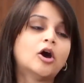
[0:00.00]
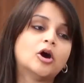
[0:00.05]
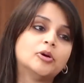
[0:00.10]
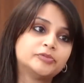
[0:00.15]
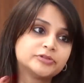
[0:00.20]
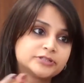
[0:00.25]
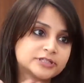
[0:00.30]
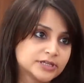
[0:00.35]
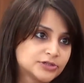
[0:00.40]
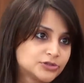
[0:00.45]

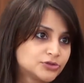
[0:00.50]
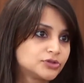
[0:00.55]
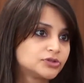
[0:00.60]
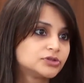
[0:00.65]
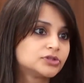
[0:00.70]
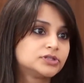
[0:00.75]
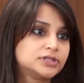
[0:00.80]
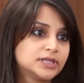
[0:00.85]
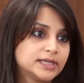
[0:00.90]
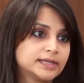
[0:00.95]
Obviously during
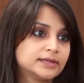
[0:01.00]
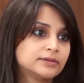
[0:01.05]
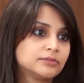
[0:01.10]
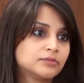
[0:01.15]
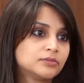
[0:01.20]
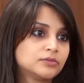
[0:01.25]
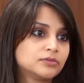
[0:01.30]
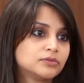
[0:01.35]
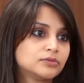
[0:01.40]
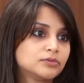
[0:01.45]
the day,
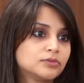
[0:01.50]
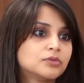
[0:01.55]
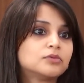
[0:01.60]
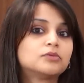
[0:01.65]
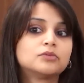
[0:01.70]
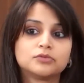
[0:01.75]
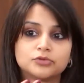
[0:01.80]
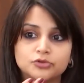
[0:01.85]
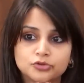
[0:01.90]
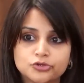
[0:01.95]

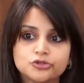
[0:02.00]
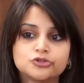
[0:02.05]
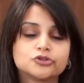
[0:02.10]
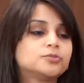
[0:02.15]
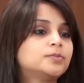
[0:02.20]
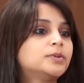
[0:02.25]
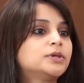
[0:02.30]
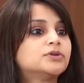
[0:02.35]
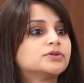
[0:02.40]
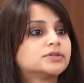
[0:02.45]
you
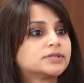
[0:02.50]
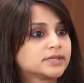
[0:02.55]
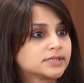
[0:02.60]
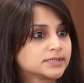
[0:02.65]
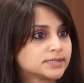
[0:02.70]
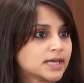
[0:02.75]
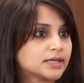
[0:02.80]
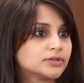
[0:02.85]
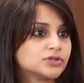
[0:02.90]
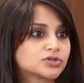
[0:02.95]
should be using
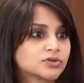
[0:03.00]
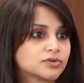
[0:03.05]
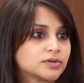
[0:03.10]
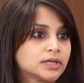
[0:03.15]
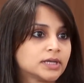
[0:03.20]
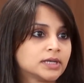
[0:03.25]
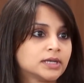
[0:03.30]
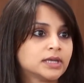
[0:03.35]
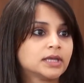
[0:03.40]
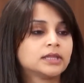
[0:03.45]

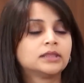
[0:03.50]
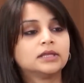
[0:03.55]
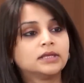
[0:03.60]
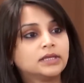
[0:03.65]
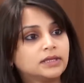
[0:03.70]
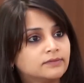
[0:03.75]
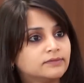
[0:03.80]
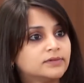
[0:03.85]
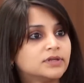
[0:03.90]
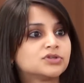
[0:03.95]
sunscreen. In the
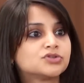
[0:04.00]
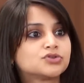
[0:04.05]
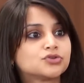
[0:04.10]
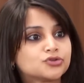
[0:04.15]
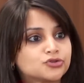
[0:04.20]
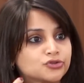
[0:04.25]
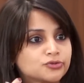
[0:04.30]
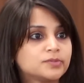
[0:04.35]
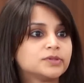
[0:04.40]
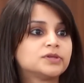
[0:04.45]
evenings, you
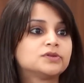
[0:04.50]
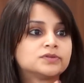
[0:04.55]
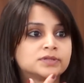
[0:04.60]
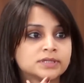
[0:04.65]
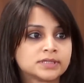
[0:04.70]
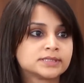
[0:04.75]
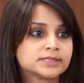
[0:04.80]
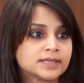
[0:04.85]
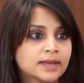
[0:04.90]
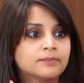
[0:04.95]
should be
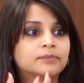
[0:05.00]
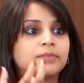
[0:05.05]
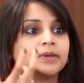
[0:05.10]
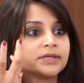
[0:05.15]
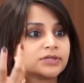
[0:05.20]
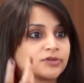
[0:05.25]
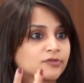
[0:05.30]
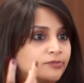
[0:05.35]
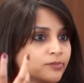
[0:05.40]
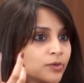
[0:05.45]
using some
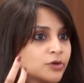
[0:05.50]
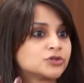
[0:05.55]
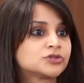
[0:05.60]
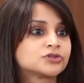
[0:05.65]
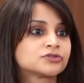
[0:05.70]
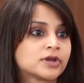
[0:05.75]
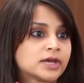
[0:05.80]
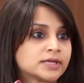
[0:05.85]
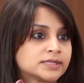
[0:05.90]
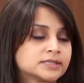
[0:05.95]
base of
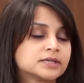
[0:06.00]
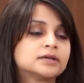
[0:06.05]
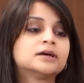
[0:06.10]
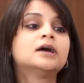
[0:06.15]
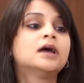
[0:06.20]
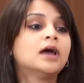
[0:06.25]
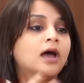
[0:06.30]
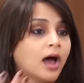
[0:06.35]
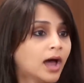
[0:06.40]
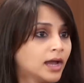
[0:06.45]
moisturizer
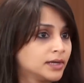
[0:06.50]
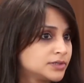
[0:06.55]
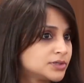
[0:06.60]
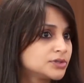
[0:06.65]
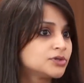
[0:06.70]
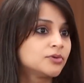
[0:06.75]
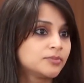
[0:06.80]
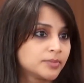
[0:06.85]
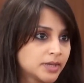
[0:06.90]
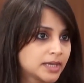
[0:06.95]
under
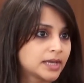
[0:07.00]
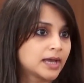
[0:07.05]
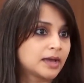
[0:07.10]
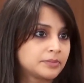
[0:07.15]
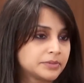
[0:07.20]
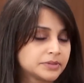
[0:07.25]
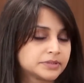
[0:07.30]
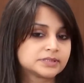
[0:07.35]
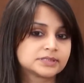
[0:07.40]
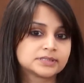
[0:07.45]
your
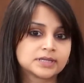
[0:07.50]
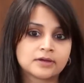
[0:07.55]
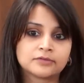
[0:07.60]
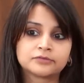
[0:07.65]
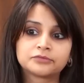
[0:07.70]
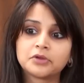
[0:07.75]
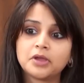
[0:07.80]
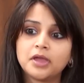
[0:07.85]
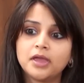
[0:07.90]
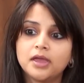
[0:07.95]
makeup and stuff.
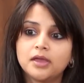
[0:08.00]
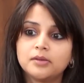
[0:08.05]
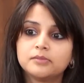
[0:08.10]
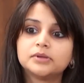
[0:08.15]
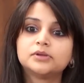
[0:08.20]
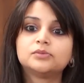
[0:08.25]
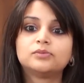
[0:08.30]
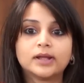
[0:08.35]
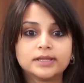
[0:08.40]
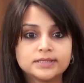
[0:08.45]

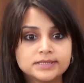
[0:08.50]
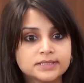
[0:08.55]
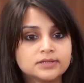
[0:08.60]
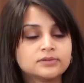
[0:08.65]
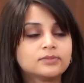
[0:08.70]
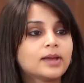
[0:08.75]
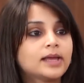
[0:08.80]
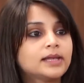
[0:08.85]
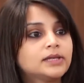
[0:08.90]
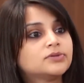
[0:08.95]
But once in a
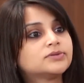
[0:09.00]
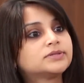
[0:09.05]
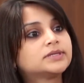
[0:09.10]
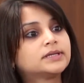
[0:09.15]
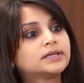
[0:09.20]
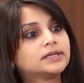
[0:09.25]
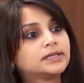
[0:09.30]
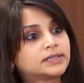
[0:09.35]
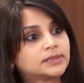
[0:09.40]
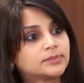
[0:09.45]
while,
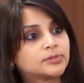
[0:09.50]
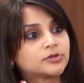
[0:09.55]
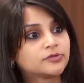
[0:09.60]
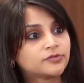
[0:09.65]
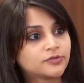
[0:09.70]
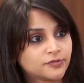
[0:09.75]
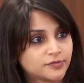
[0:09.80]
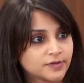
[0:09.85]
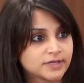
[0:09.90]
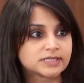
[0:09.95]
using a little bit
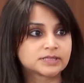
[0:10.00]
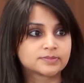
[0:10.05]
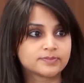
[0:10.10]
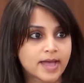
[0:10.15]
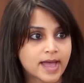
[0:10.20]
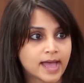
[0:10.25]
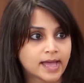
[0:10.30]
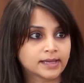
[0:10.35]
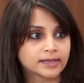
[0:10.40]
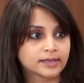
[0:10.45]
of a face
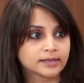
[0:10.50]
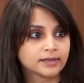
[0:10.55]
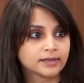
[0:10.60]
pack,